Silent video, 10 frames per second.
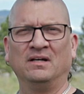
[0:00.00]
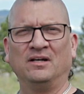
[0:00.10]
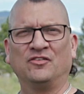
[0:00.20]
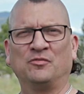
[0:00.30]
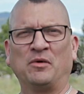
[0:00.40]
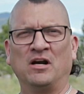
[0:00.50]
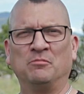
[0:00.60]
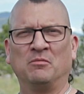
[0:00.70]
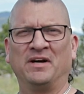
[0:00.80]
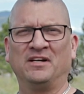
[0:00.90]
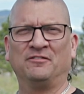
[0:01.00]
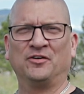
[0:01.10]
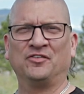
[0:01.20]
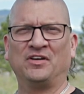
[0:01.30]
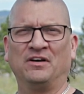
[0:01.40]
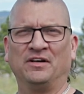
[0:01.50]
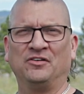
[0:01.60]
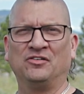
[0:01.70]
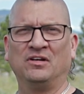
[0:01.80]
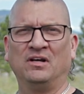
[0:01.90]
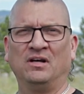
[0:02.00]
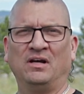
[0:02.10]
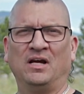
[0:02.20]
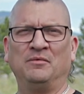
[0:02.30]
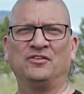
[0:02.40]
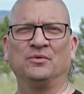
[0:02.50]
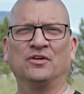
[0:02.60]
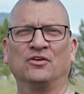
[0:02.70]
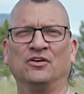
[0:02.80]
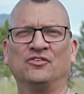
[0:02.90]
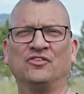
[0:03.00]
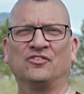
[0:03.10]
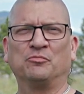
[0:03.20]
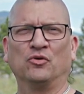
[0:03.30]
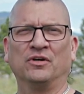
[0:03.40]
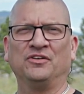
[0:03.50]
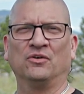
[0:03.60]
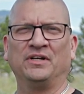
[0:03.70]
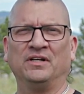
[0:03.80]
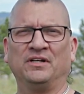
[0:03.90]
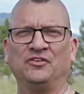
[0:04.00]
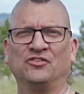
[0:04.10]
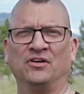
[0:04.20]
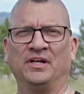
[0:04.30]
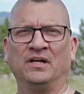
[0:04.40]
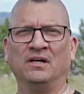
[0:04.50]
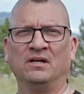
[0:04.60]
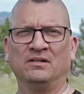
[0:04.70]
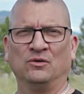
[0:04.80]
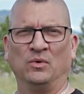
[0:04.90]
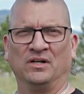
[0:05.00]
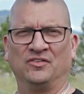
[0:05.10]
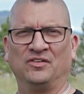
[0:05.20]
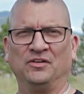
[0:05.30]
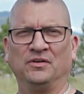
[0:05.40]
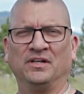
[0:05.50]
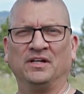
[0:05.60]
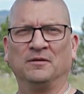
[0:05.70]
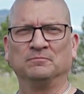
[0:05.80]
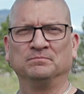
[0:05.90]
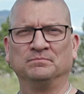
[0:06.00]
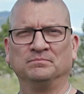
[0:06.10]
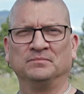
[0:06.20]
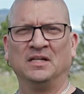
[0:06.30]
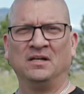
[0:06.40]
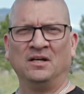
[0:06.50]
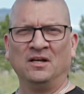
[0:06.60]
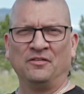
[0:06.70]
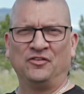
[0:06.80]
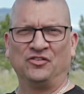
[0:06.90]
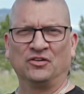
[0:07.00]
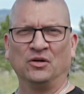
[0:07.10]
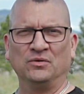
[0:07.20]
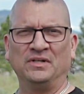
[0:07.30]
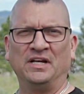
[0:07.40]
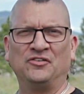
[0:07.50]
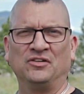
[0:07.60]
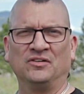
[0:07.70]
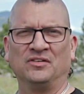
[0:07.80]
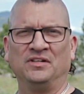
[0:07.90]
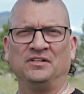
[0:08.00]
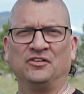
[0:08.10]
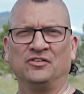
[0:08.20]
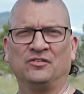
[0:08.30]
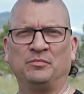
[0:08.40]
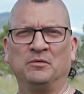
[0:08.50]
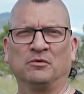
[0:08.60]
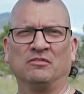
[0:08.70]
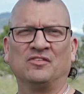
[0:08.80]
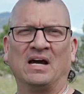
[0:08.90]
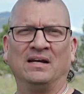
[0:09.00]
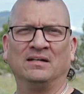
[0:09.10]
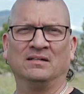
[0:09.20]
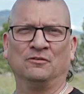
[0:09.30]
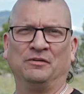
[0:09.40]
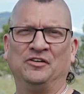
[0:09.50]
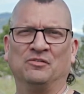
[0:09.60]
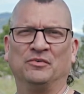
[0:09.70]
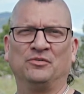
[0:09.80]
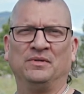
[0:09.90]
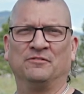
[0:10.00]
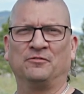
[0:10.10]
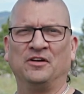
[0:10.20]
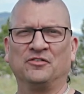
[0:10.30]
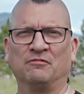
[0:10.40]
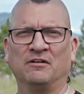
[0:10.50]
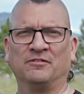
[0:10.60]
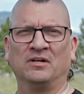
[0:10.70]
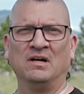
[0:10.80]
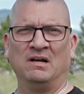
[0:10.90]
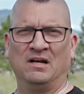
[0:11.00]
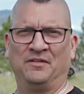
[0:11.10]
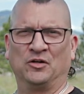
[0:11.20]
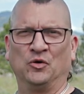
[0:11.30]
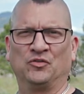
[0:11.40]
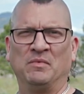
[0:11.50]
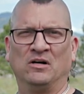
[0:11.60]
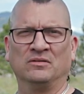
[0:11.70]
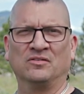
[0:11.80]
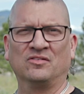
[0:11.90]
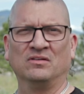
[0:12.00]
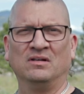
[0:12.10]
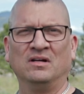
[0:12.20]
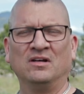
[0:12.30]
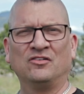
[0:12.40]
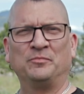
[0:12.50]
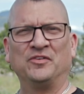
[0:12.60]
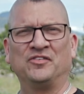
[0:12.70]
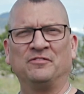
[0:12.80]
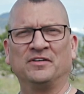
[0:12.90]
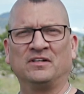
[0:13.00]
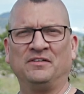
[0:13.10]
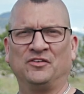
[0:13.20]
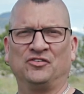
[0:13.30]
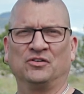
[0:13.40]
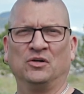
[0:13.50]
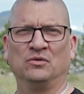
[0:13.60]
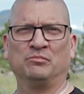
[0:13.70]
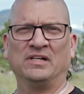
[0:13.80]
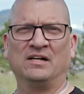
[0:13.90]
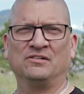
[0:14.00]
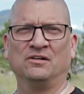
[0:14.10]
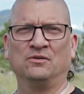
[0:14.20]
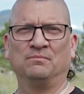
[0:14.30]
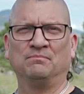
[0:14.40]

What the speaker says: inspired by my diverse heritage, aiming to encourage and support your healing journey to wellness and unity. The Chilcotin Nation is an Indigenous people residing in the region between the Fraser River and the Coast Mountains, specifically the Chilcotin Plateau.